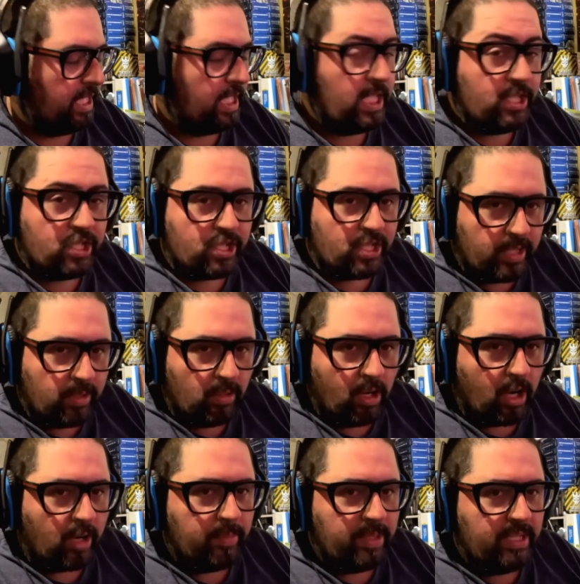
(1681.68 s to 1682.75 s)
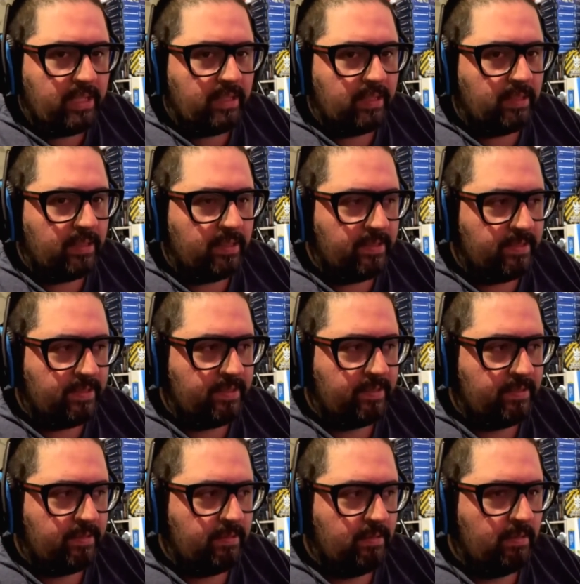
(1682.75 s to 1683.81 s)
each little army is
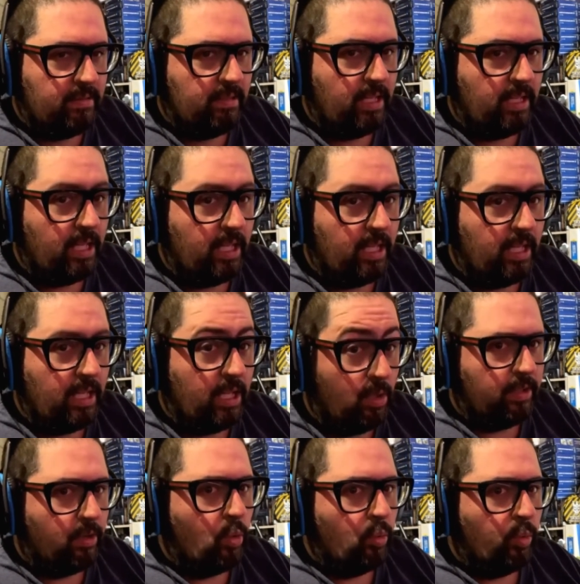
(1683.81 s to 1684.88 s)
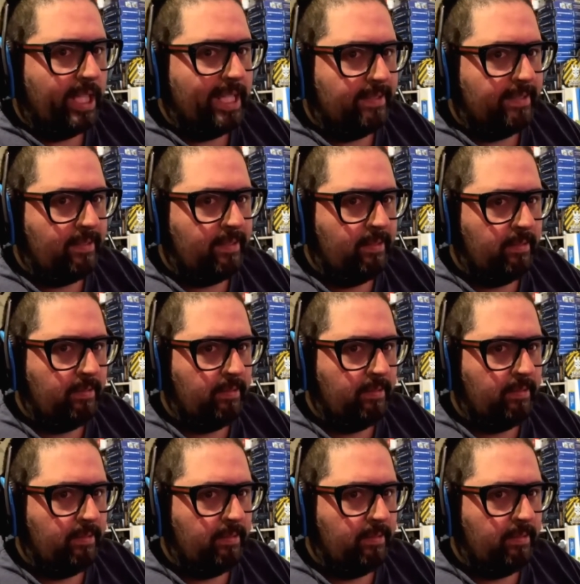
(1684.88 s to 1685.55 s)
like their own list,